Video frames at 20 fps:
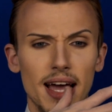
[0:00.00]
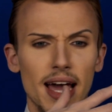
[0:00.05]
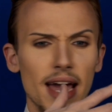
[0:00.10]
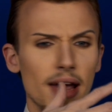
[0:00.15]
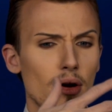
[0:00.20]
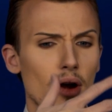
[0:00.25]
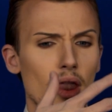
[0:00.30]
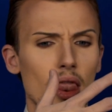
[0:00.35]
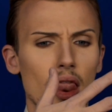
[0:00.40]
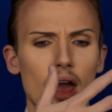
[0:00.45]

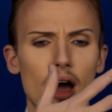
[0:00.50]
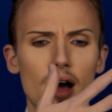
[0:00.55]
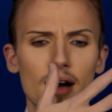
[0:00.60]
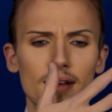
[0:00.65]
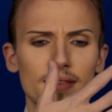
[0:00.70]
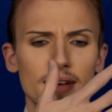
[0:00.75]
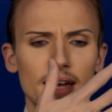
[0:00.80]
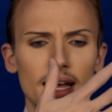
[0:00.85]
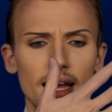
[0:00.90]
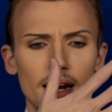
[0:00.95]
I
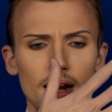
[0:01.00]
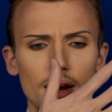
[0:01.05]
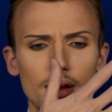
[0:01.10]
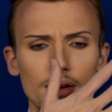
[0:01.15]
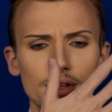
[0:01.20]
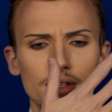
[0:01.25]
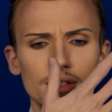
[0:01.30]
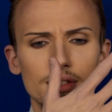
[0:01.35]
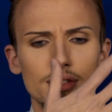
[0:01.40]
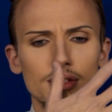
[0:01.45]
love that. It
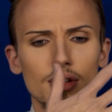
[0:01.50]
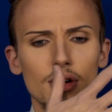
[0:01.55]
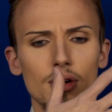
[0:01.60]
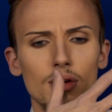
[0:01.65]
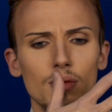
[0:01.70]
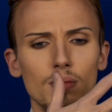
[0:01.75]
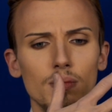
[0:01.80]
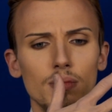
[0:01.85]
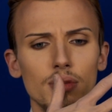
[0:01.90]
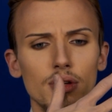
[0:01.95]
looks
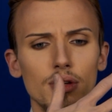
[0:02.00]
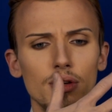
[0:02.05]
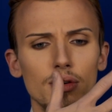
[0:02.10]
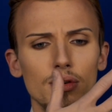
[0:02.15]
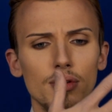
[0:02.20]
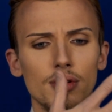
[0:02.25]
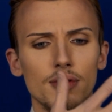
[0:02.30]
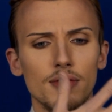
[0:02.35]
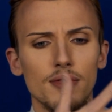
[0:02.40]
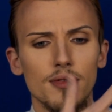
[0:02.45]
so
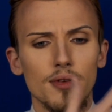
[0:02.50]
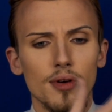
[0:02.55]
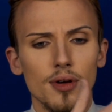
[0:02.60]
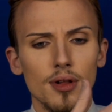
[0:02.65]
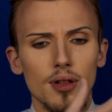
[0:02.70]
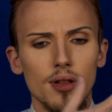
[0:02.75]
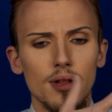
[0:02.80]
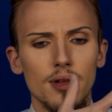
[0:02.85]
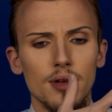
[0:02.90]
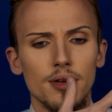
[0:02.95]

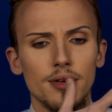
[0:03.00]
beautiful.